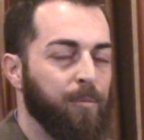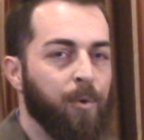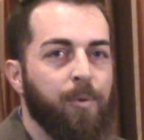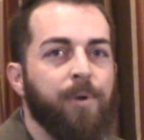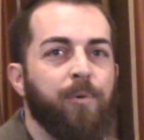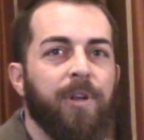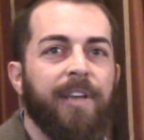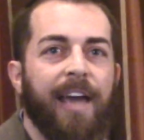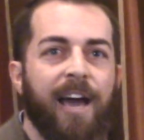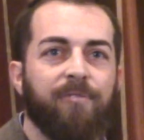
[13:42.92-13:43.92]
What we
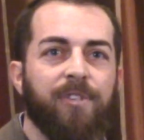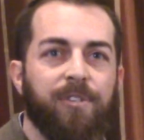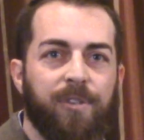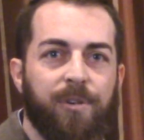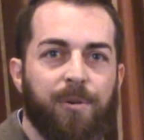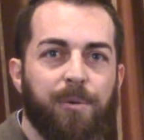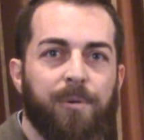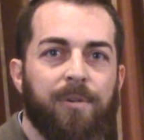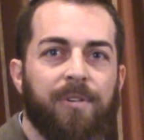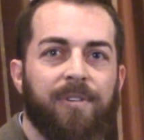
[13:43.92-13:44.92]
really have to do,
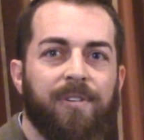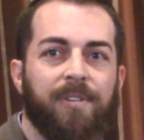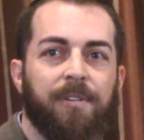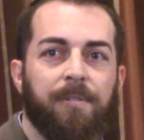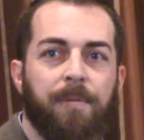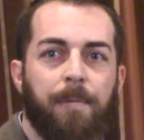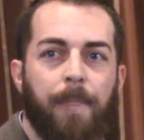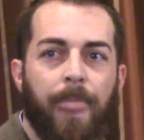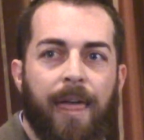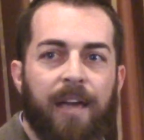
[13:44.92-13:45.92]

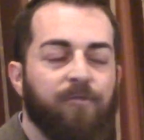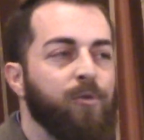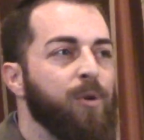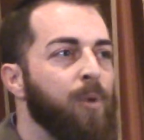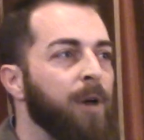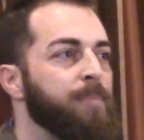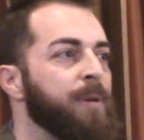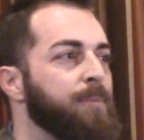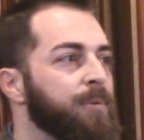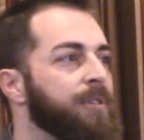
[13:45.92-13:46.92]
if we
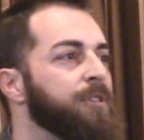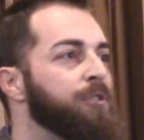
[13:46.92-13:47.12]
want people to